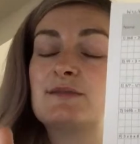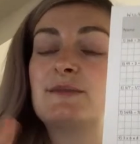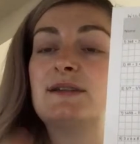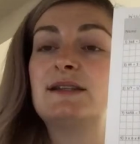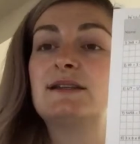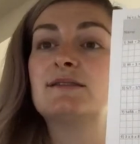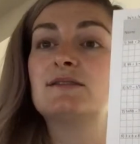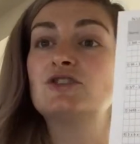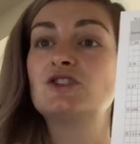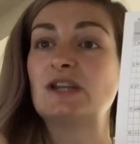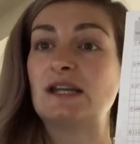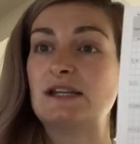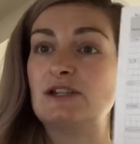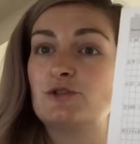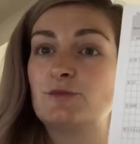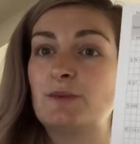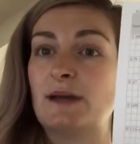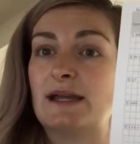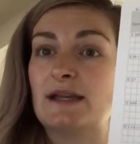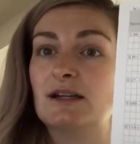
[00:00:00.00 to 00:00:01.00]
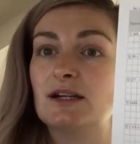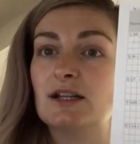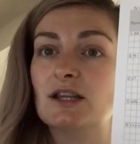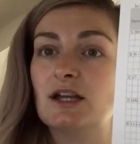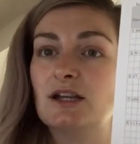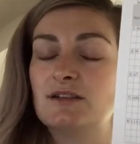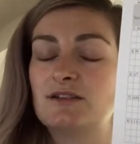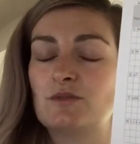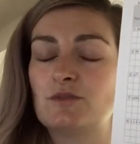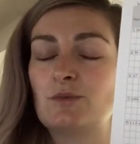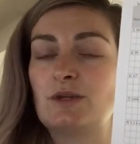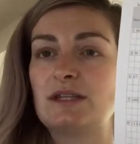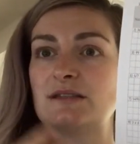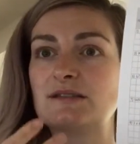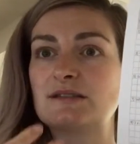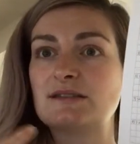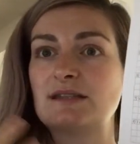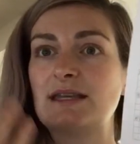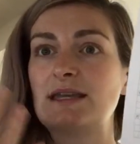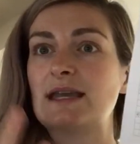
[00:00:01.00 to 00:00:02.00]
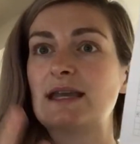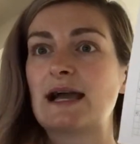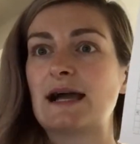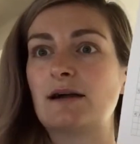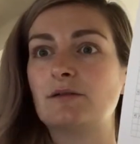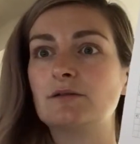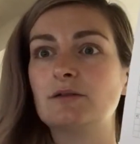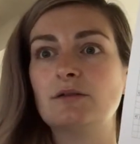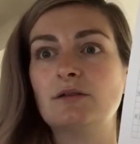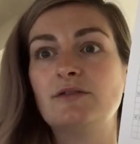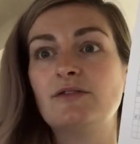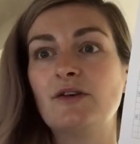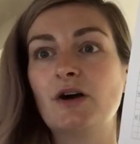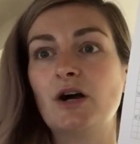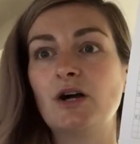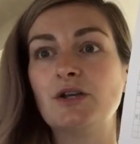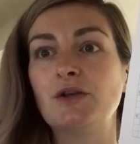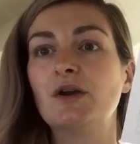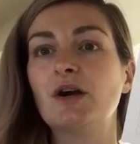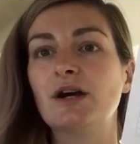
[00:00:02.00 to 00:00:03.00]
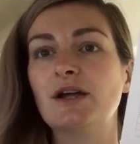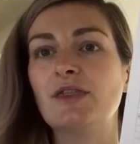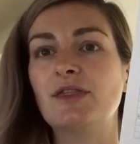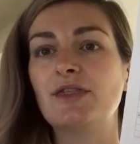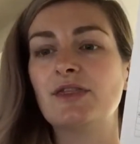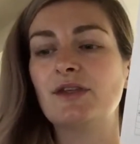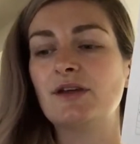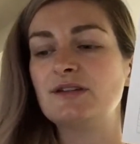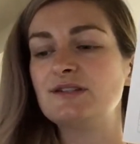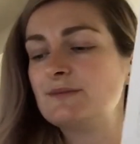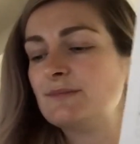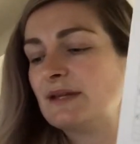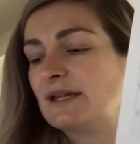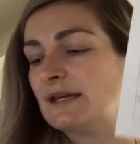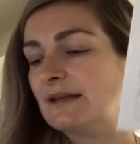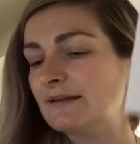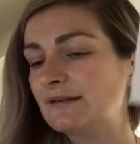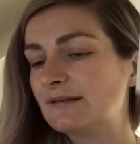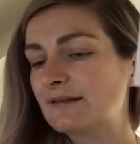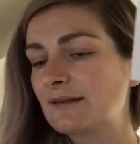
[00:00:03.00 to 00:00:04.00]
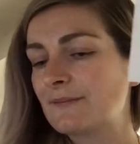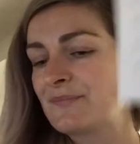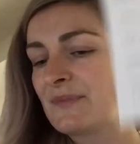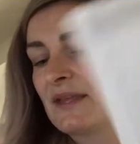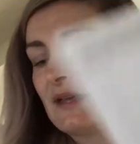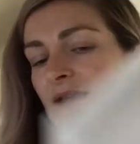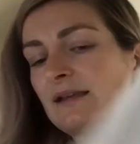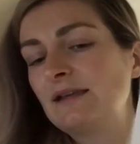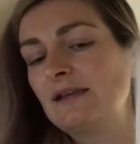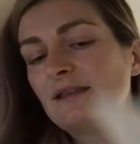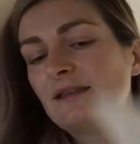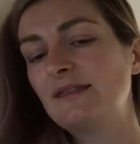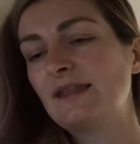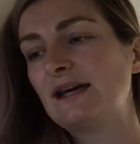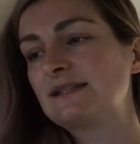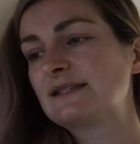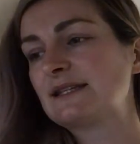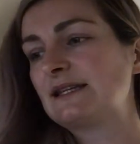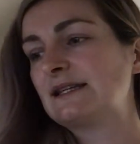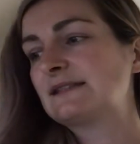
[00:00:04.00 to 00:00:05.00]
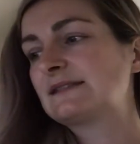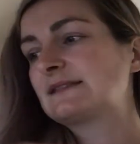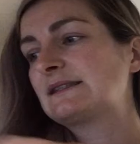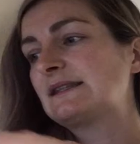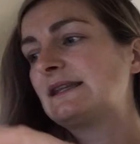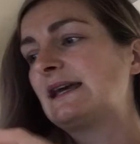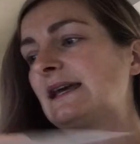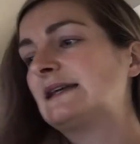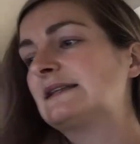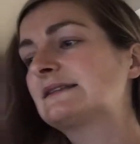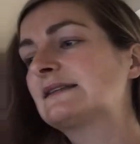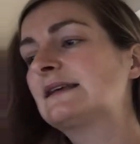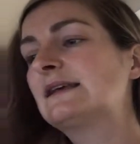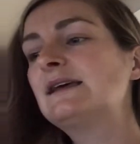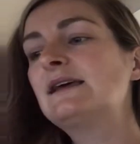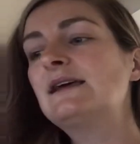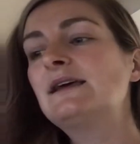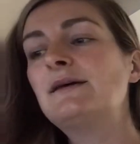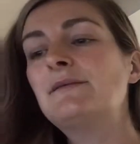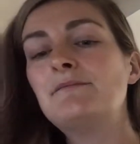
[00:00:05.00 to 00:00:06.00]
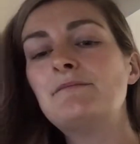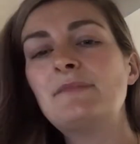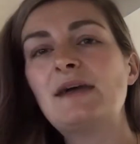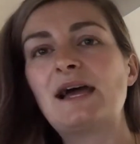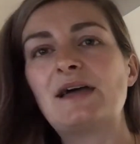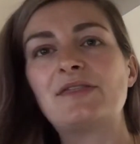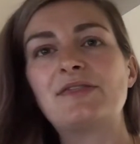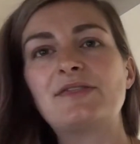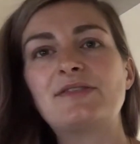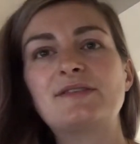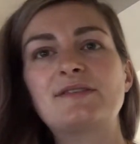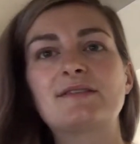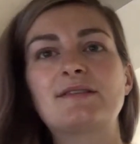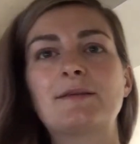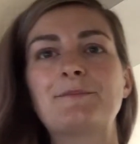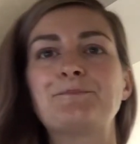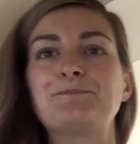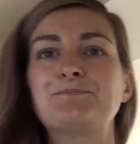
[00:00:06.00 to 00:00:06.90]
minutes and change pen colour so we can see how far you got in 30 minutes. That is today's maths.